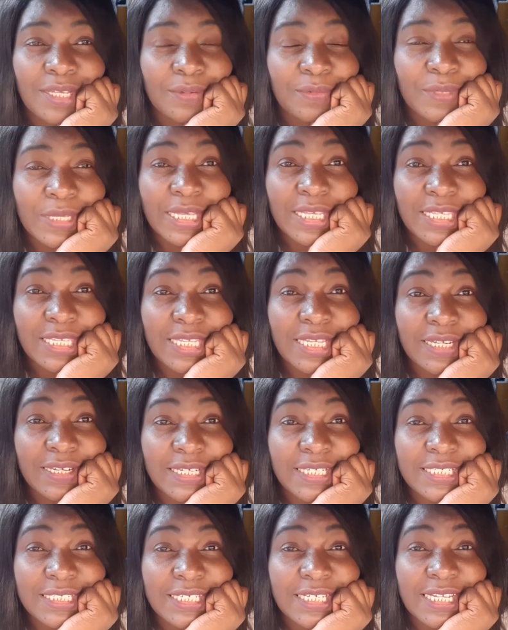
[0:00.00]
We are here
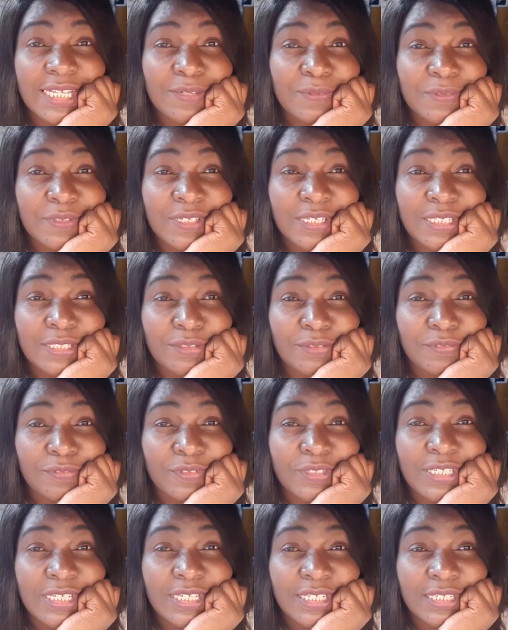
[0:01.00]
right now trying to
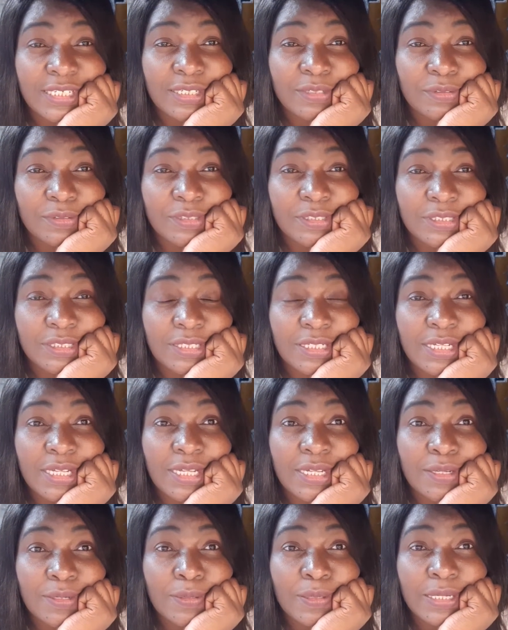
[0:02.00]
figure out
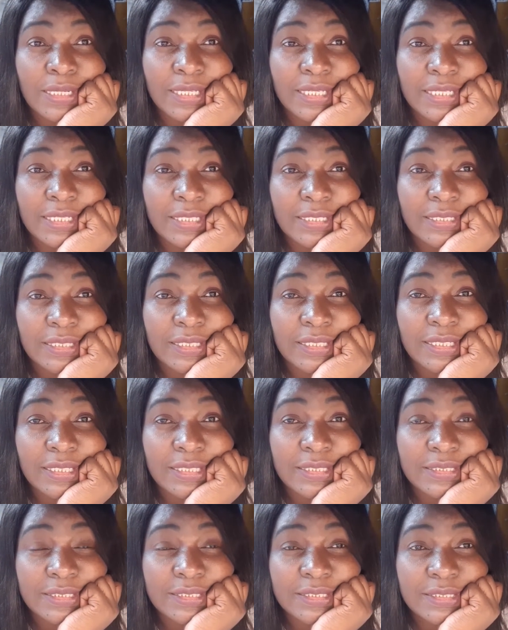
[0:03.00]
how I can
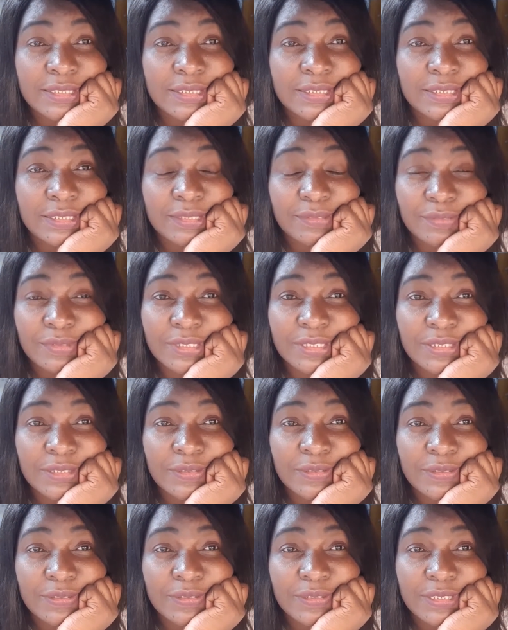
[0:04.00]
cut a
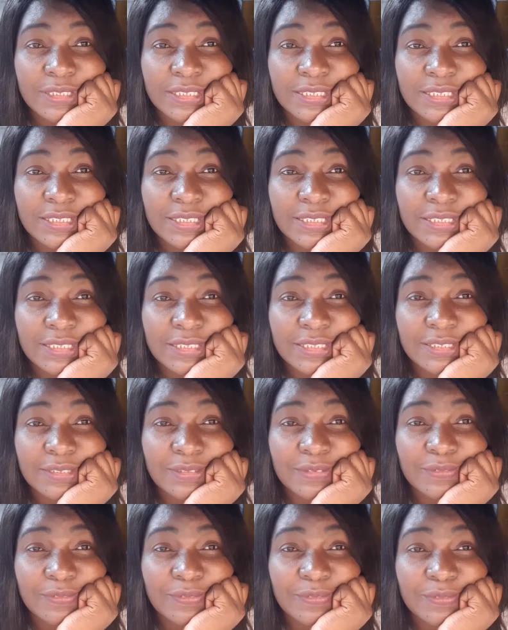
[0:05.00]
video, and
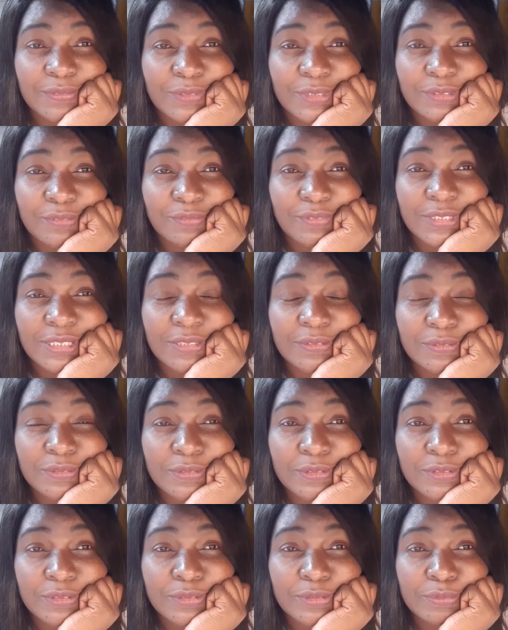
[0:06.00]
we found
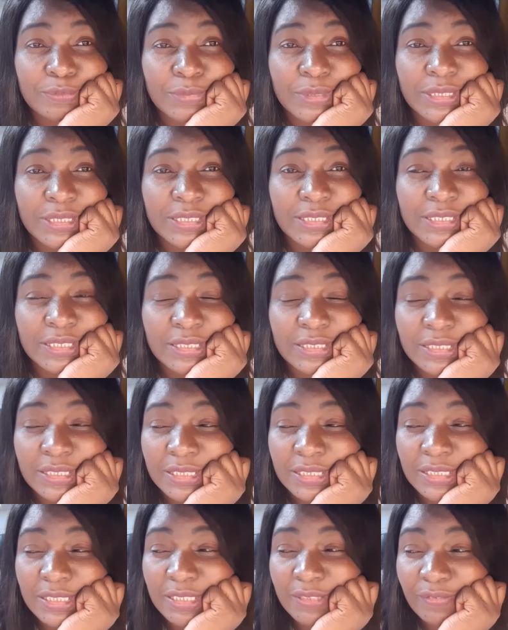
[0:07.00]
so many
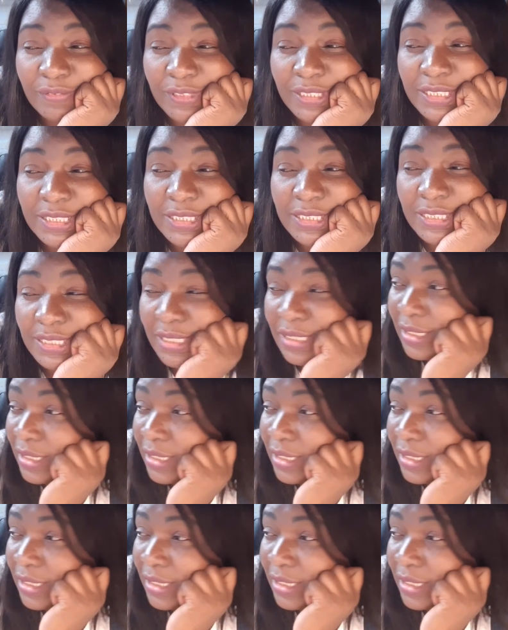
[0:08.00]
different,